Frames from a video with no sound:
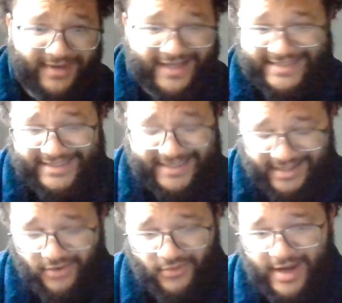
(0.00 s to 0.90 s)
places that
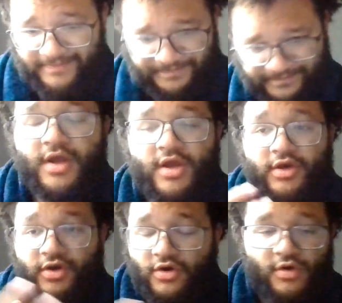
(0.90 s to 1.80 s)
they went.
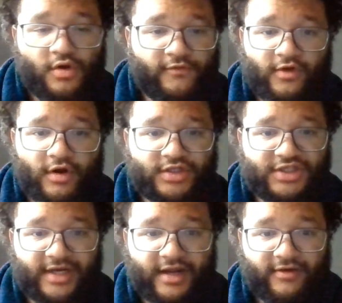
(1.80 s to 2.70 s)
No
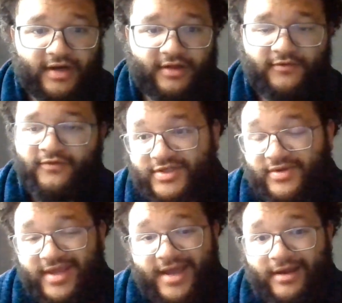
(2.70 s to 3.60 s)
overarching narrative. So,
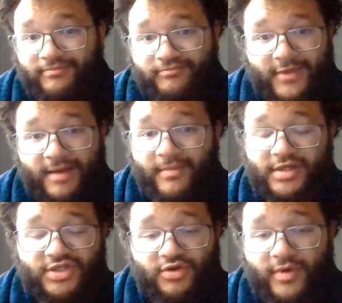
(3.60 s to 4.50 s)
yeah, not
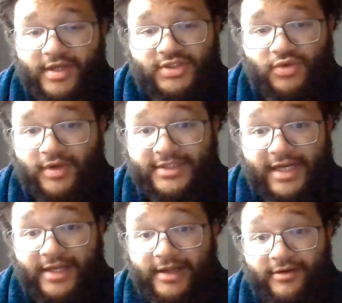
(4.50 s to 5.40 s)
much in the way of
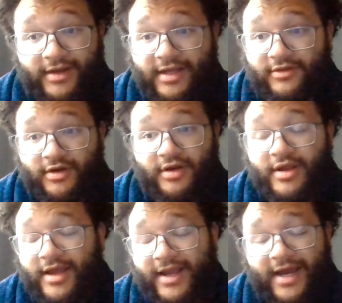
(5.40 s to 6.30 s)
storytelling here either.
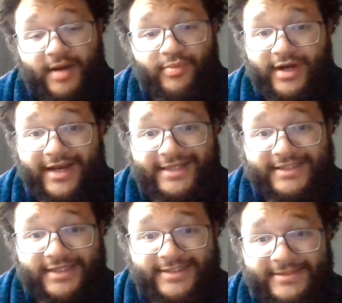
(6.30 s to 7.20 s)
Gotta put it at
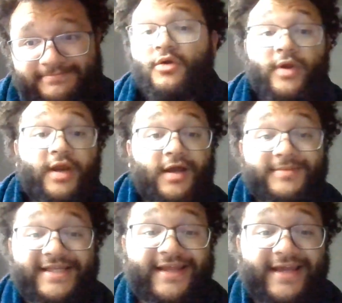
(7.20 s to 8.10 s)
six. When it
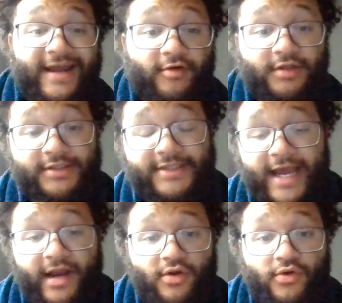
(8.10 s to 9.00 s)
comes to the characters
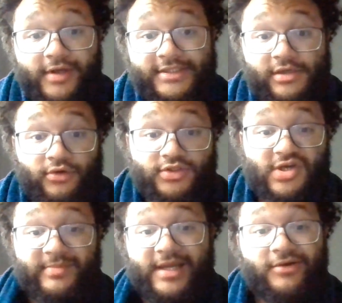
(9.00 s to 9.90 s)
category, Saludos
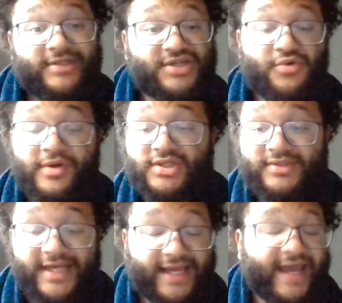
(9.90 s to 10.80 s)
Amigos is going to
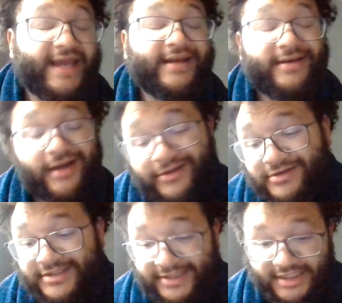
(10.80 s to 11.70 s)
take
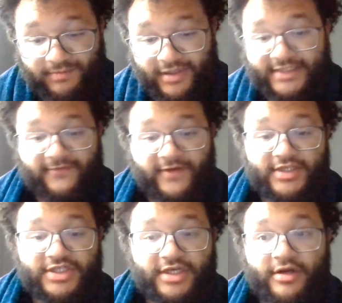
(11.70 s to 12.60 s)
another sixth place
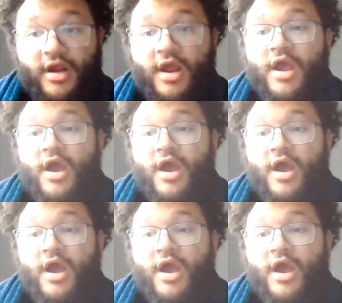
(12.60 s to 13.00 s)
finish here.